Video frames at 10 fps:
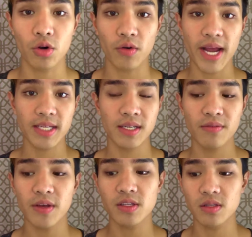Corrective.
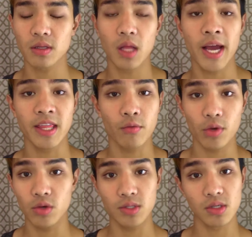It's the line that we
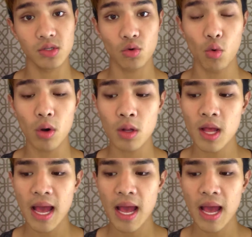use at school.